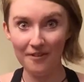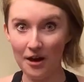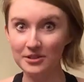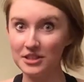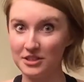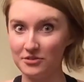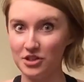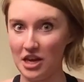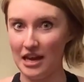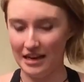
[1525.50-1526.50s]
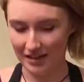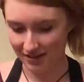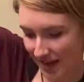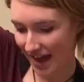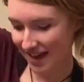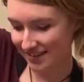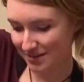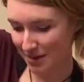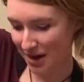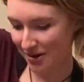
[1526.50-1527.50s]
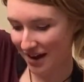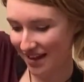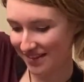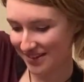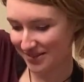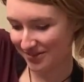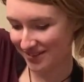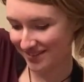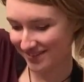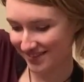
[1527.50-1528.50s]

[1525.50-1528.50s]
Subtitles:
ounces of gin. Ah, some air got in this one.